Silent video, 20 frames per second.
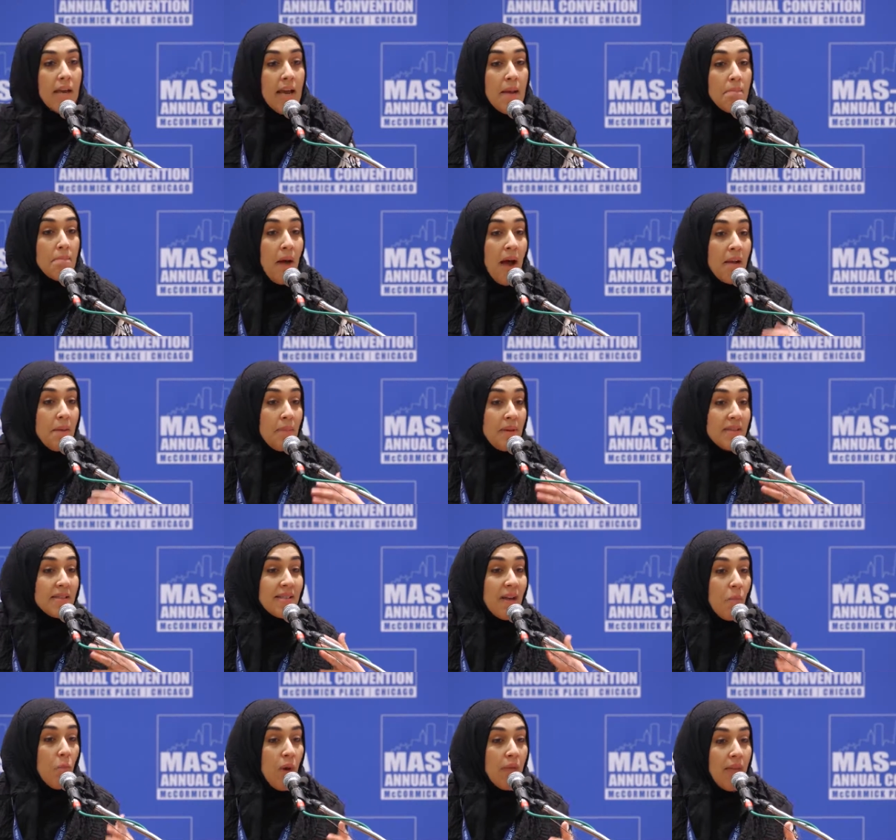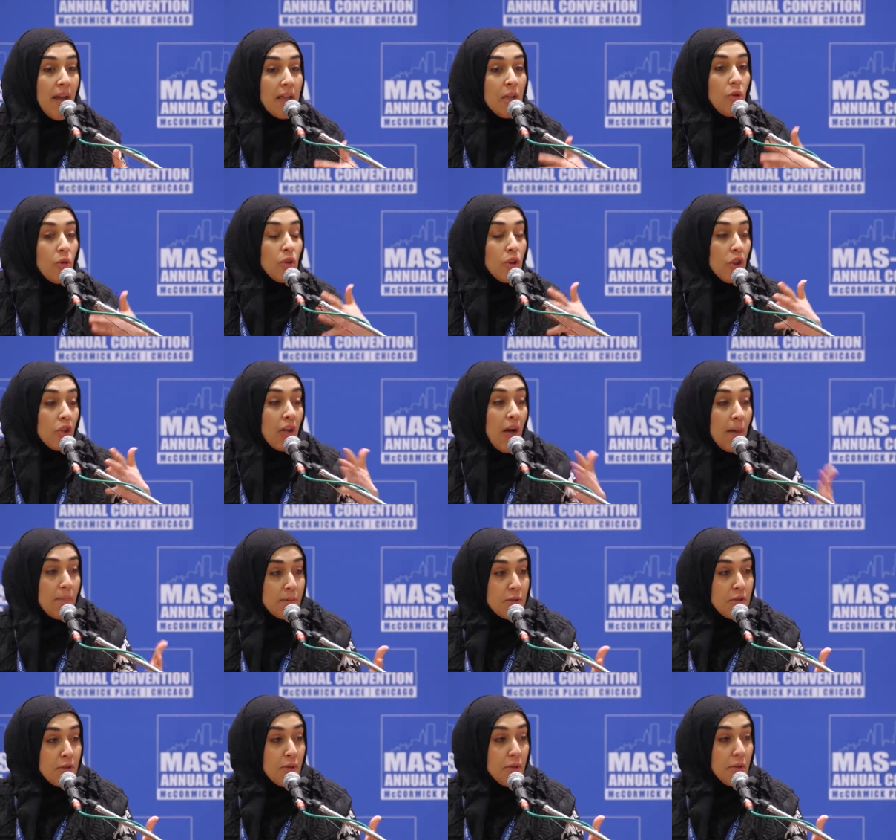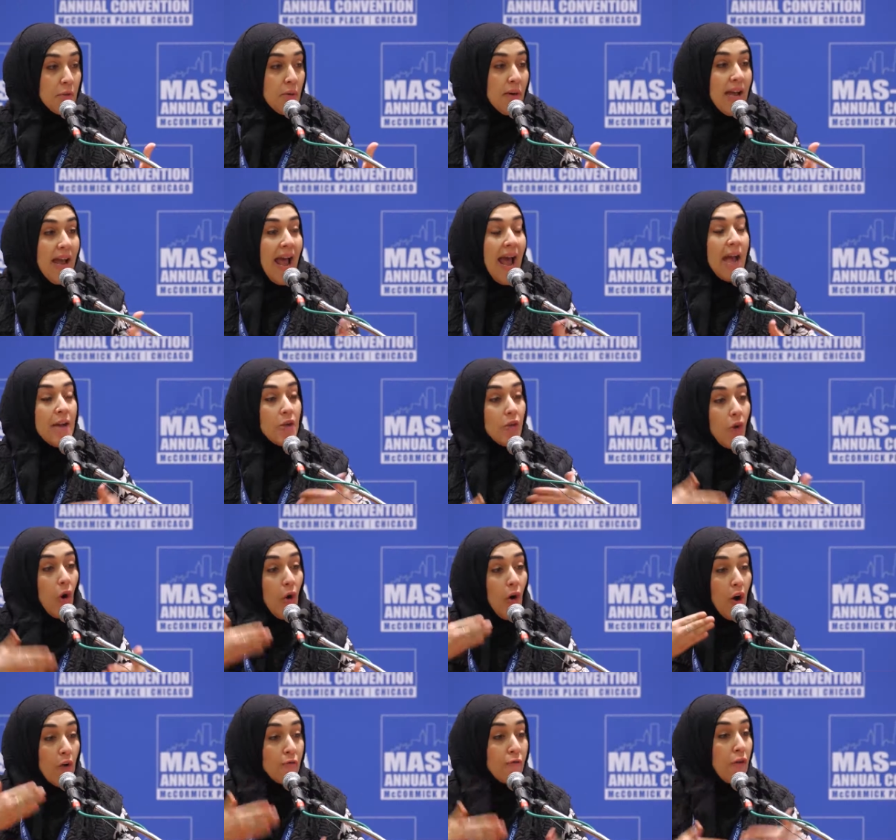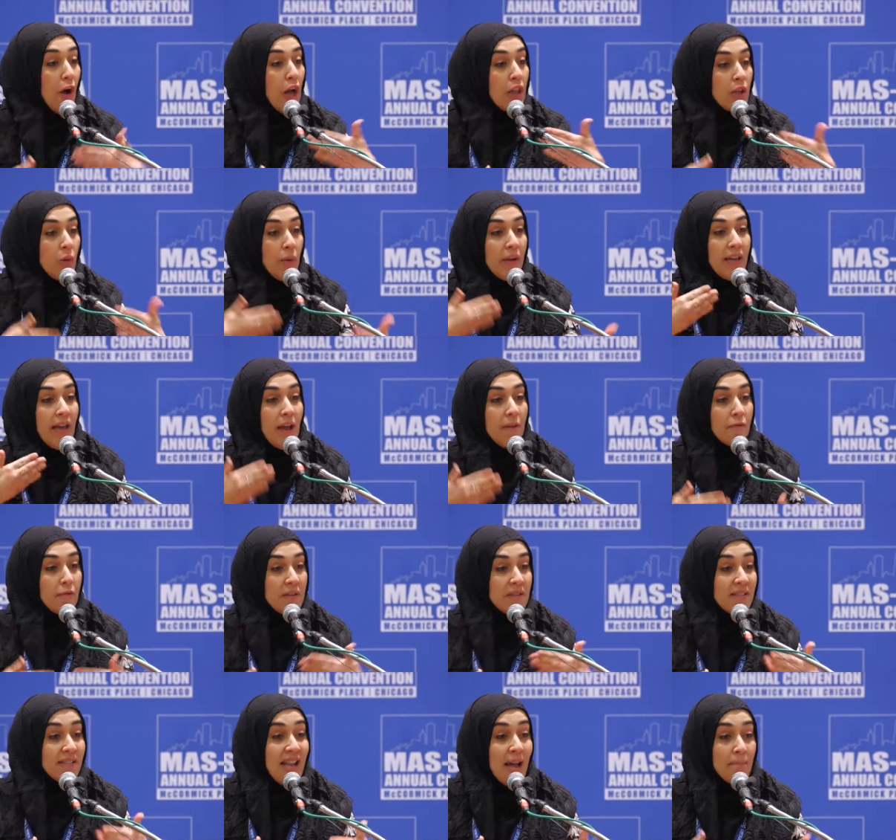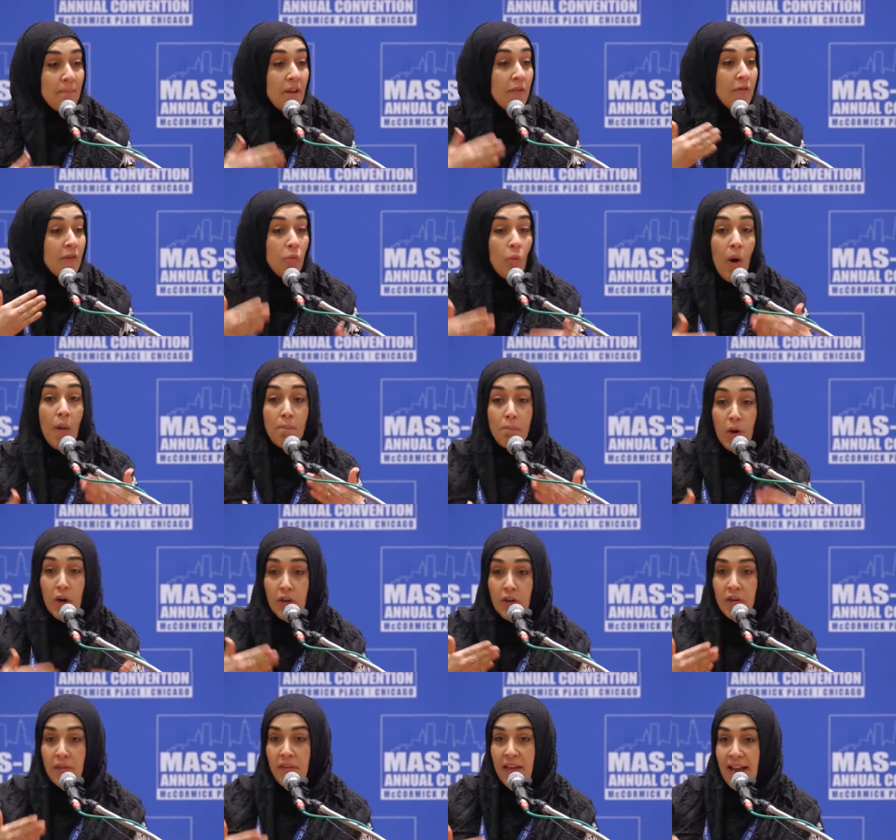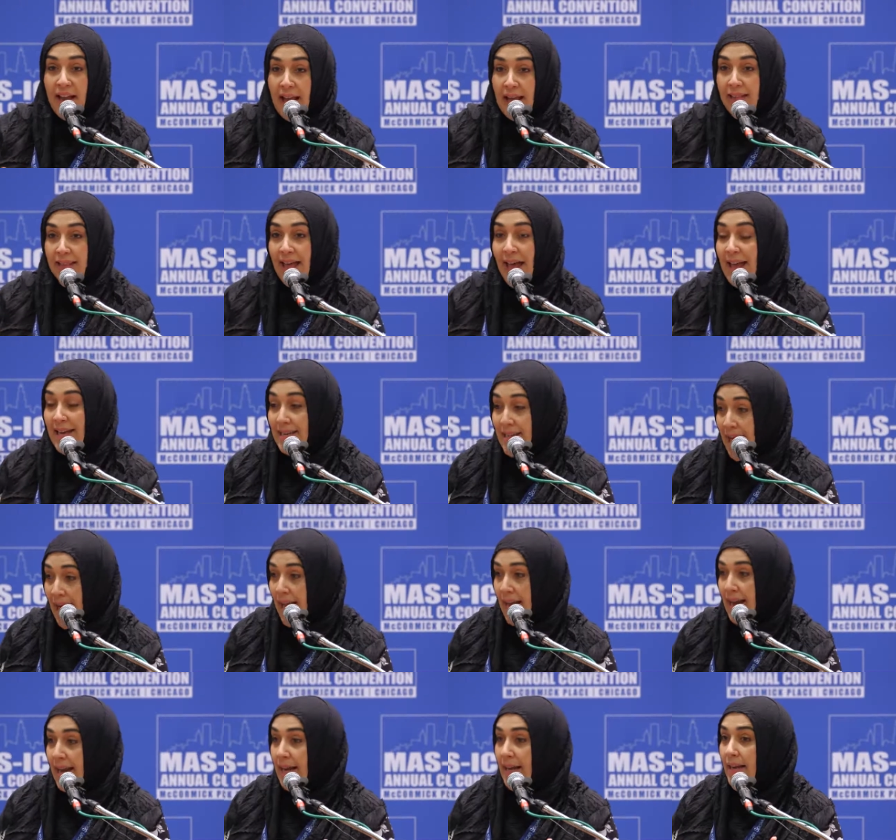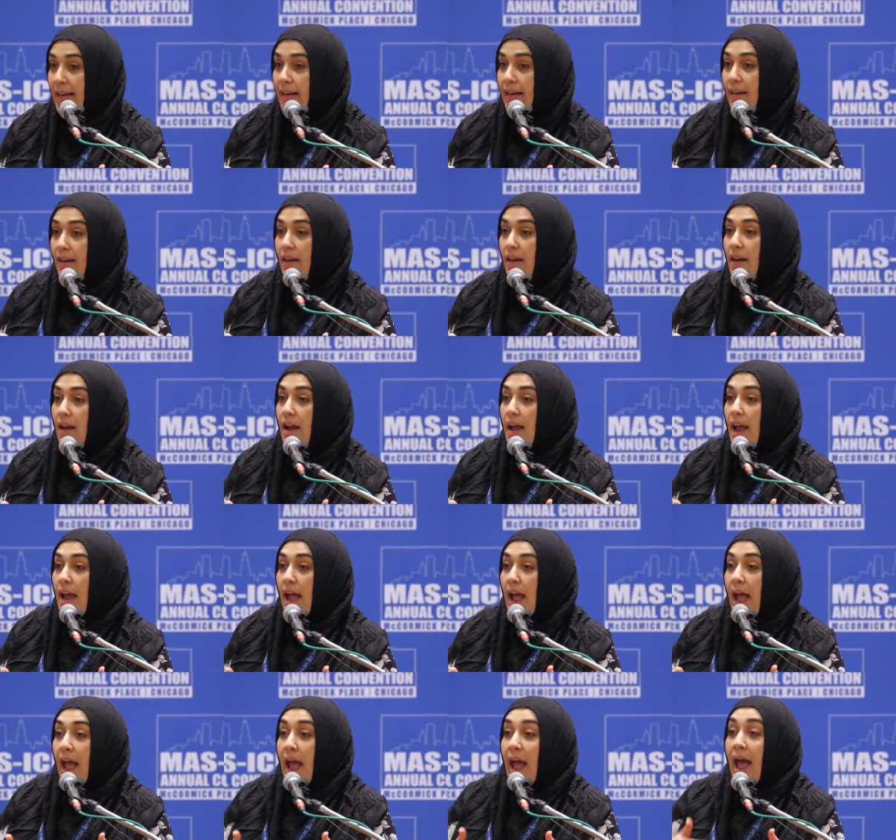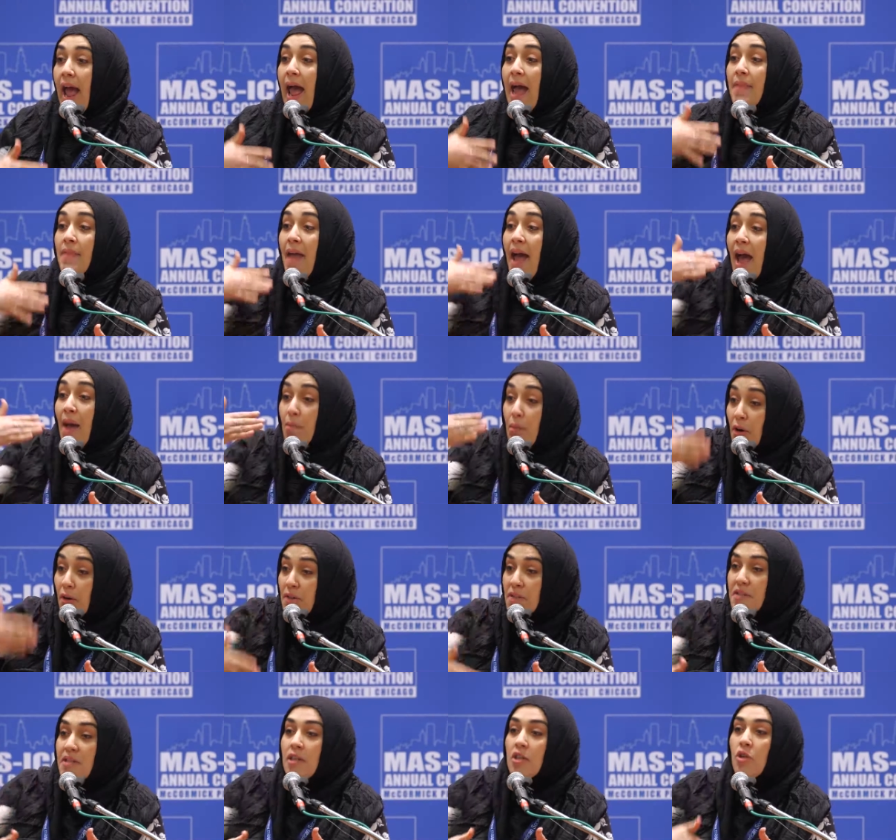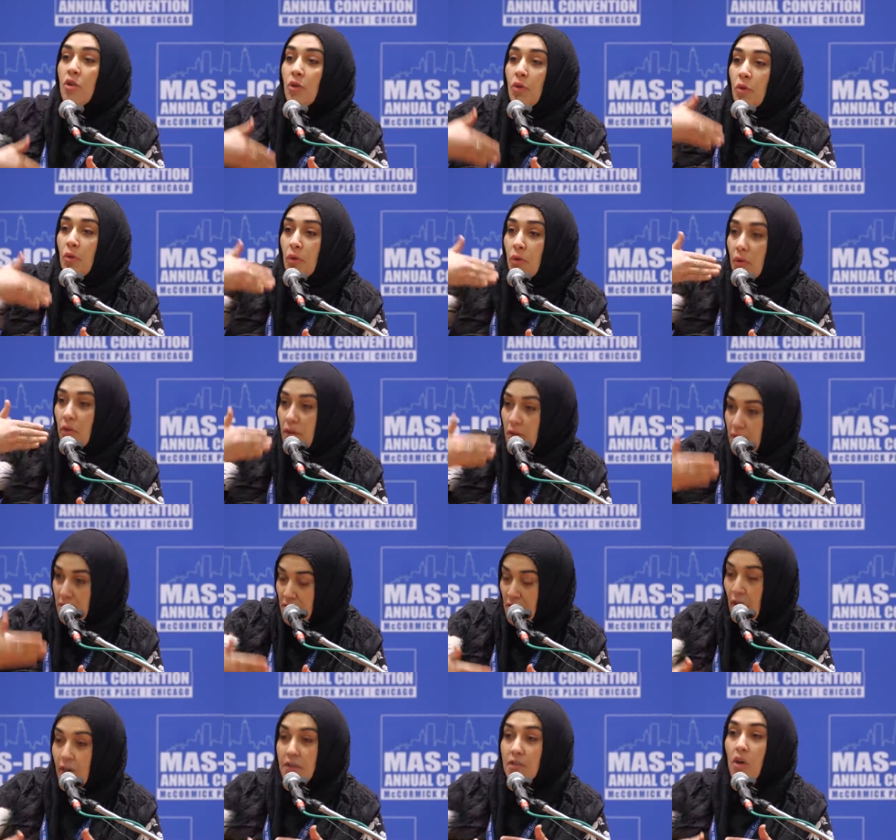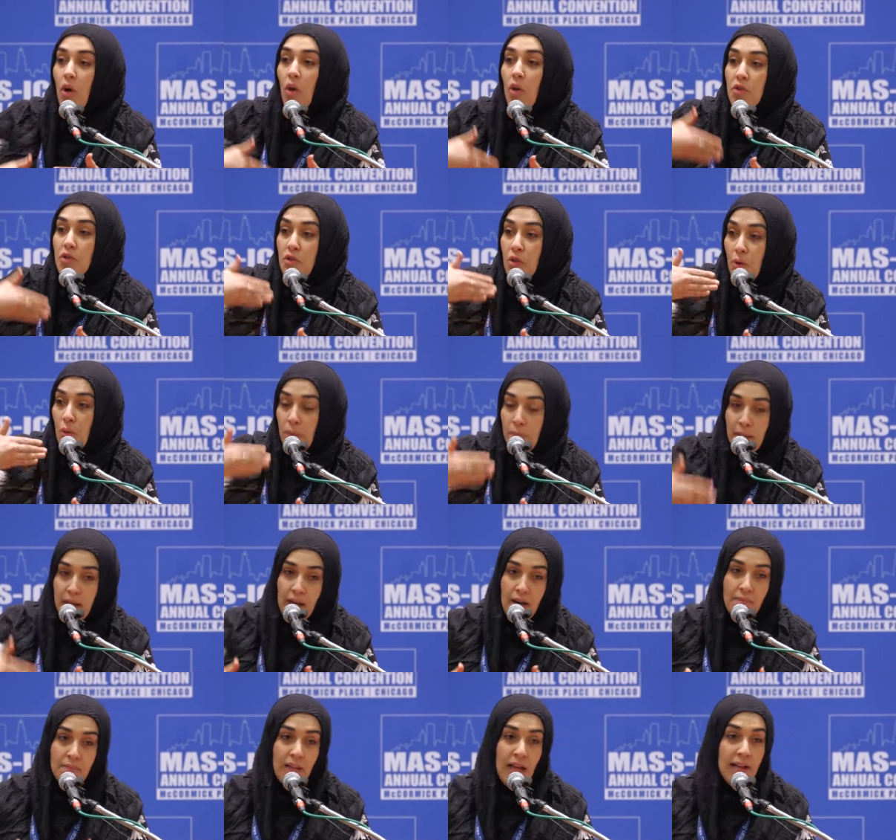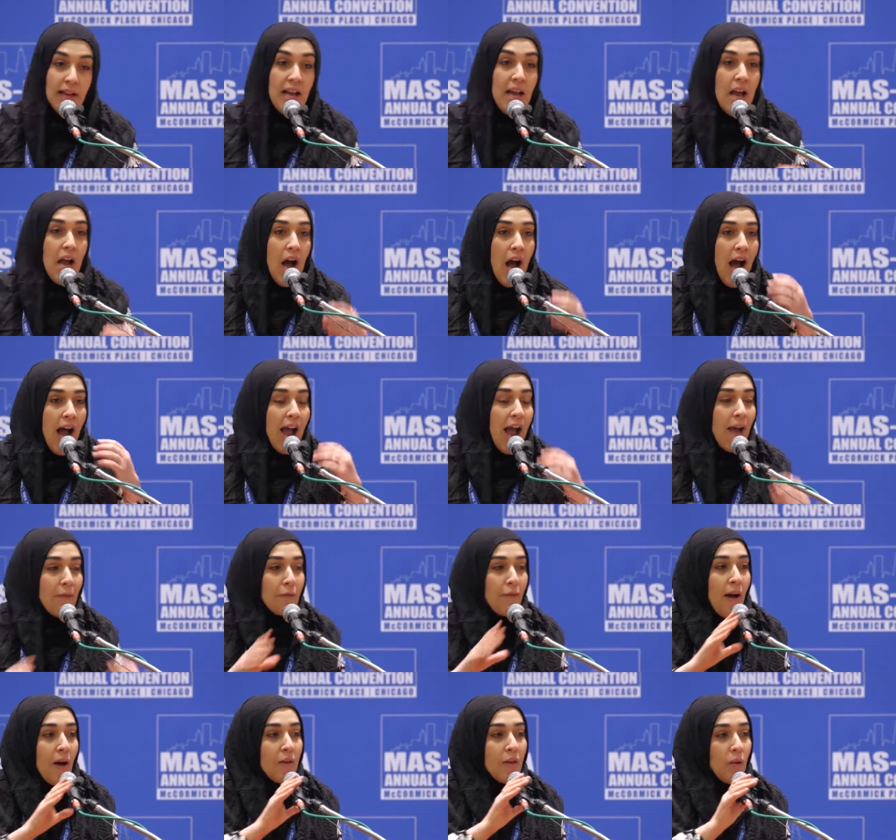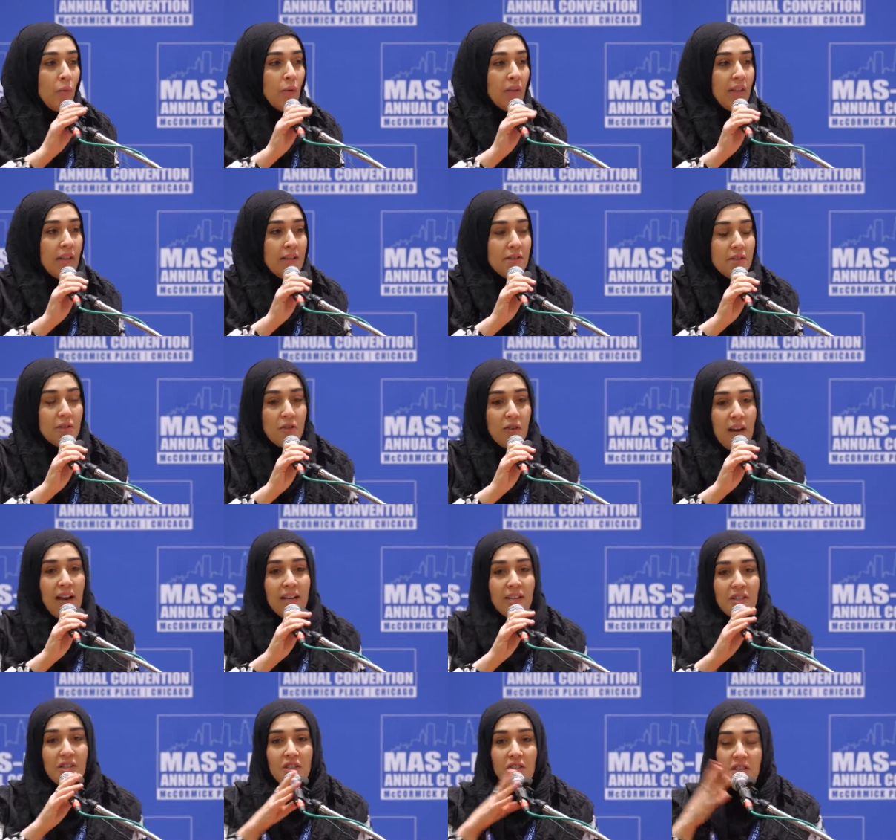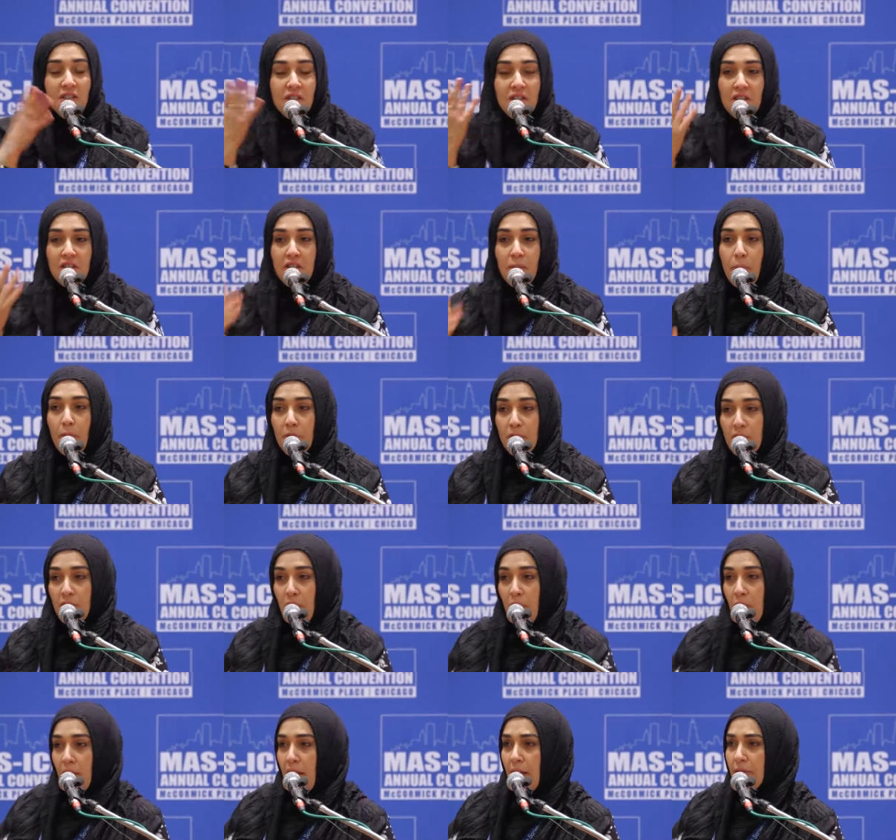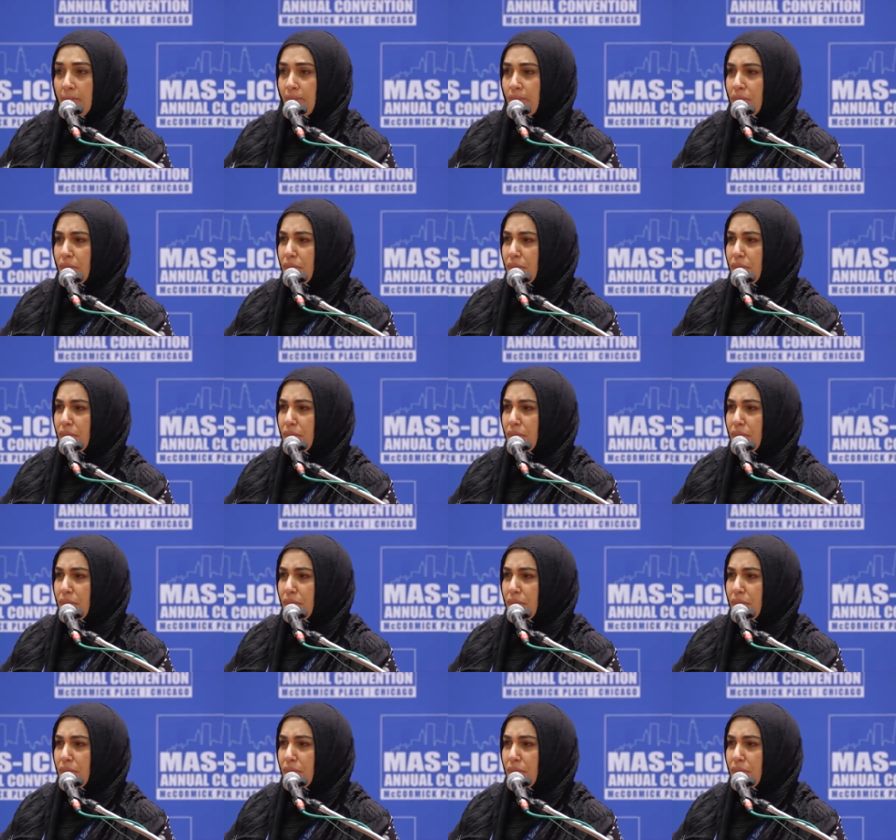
It might be someone that you look up to and you're uh, following every step, even what burger they ate that day. And that person you start to also become like. I, I found a really strange, this is just a personal thing.